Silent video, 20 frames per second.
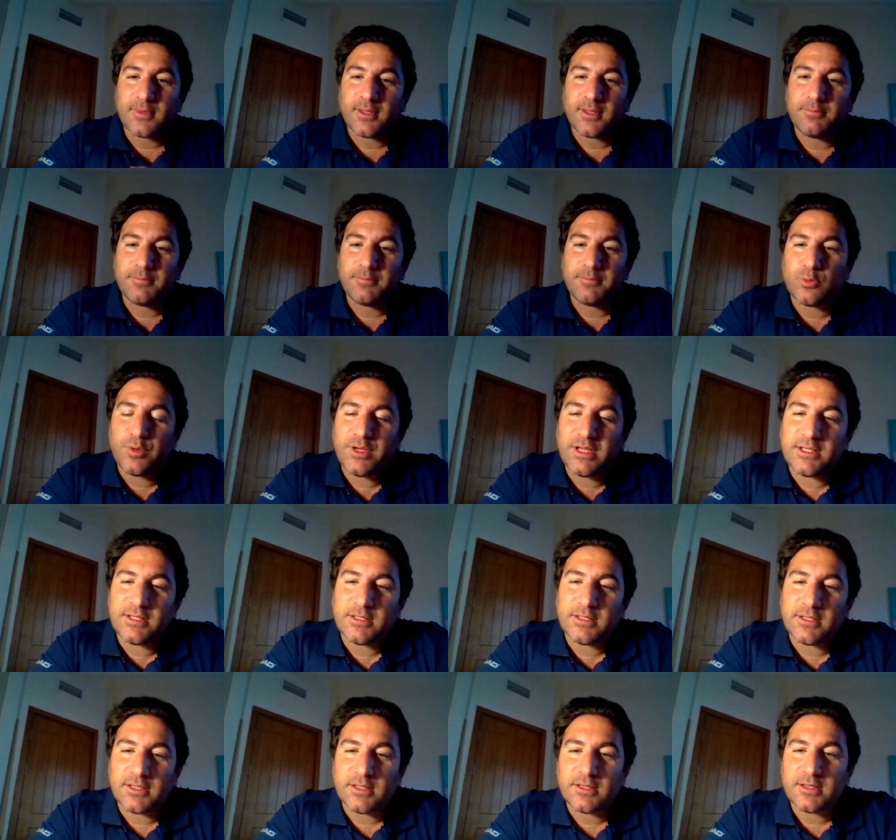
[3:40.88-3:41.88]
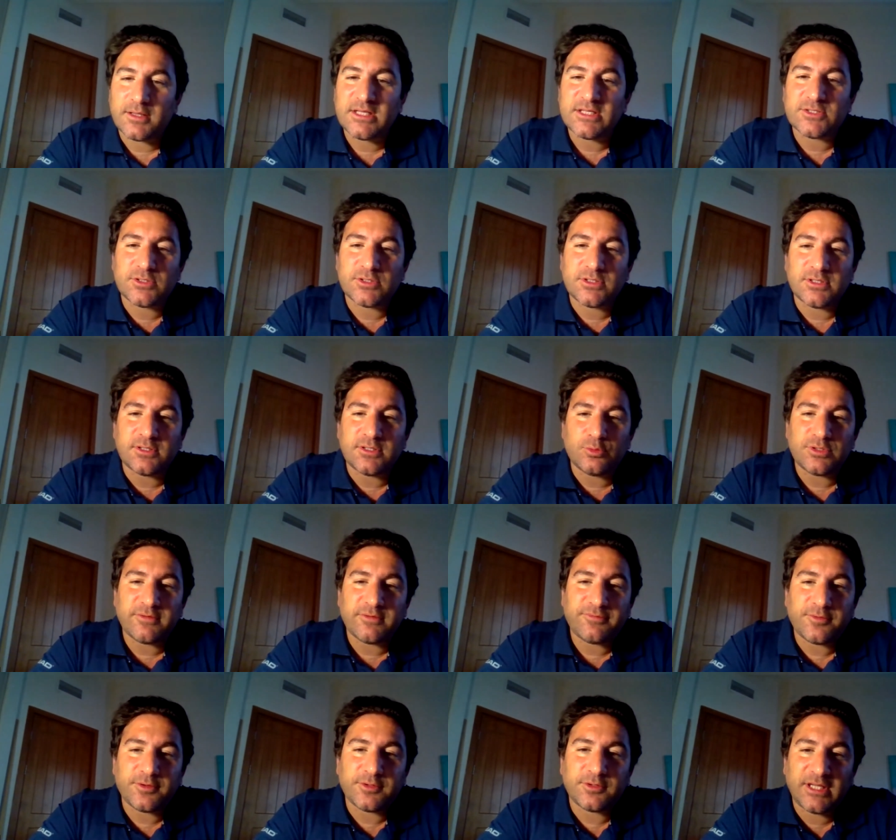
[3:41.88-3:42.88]
between these two
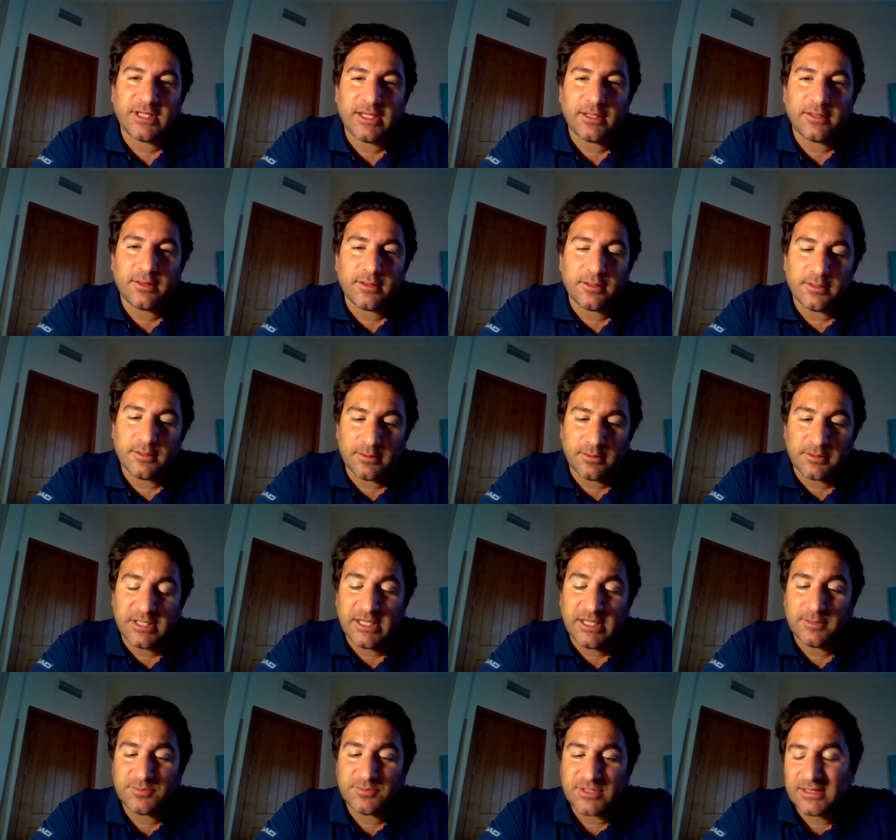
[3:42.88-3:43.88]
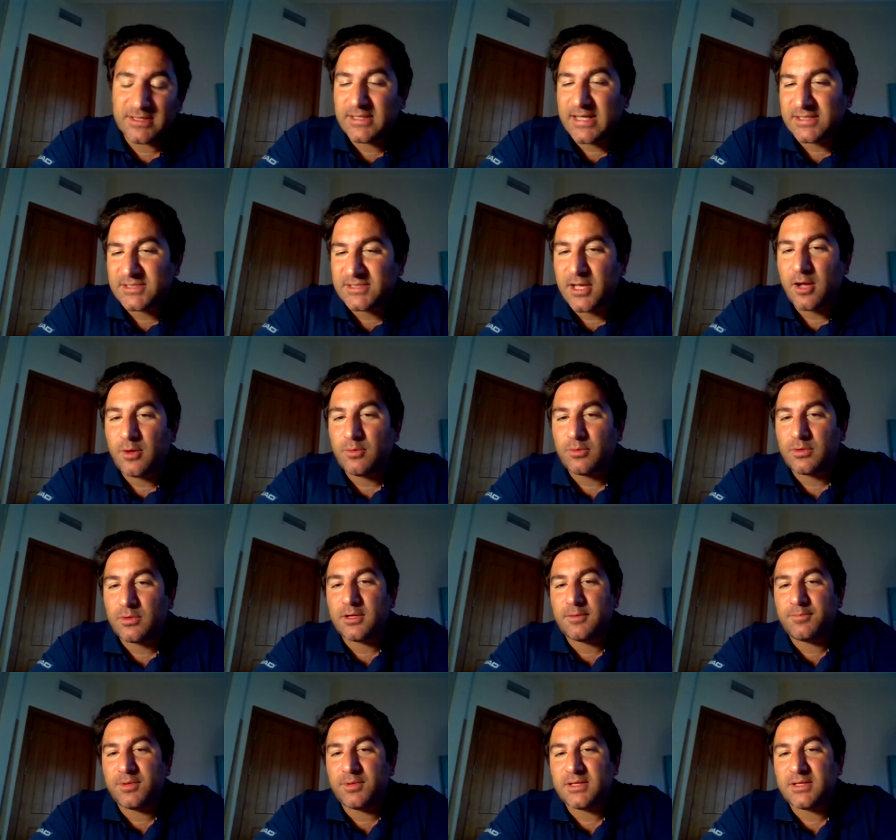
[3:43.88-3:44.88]
different te- uh, teams, and that's our
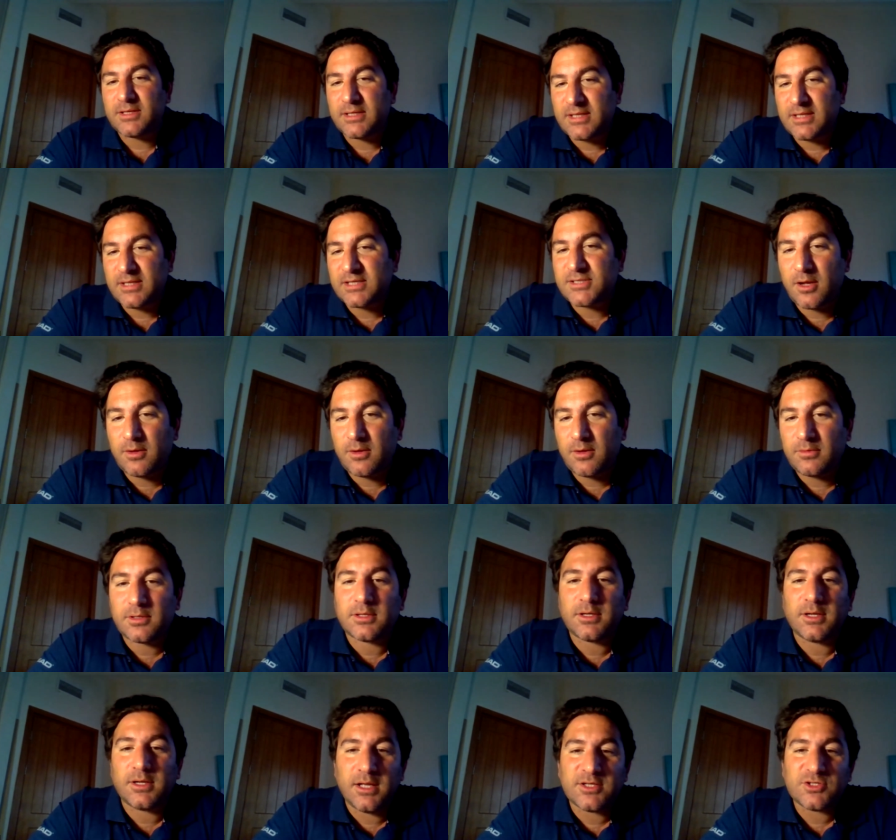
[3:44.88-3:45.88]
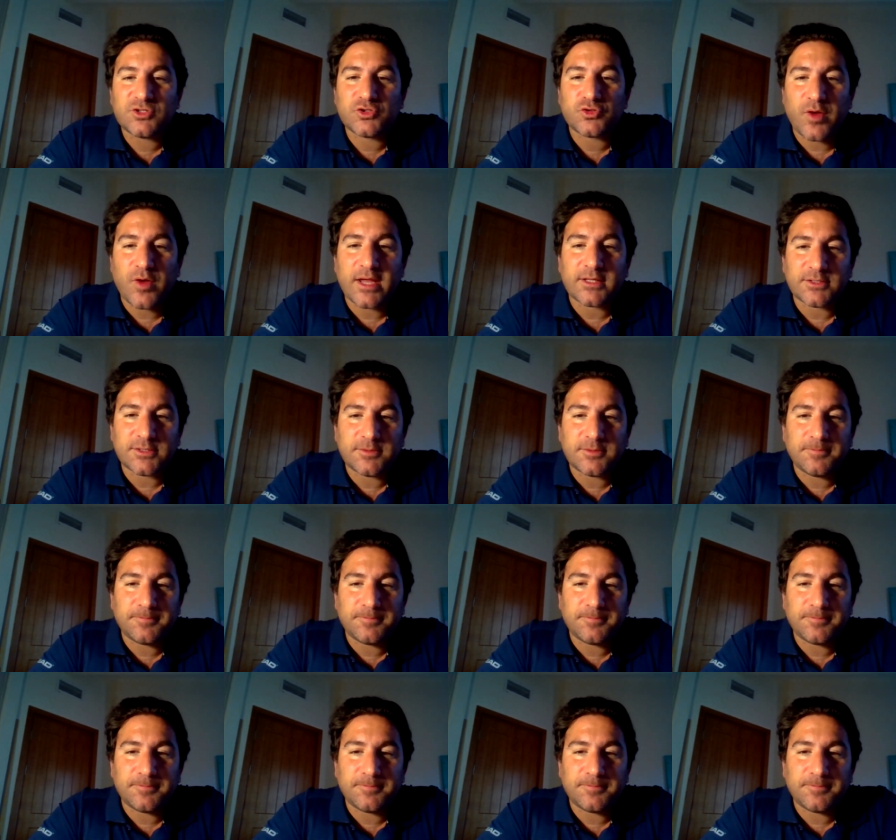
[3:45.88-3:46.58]
ability, that's our strength.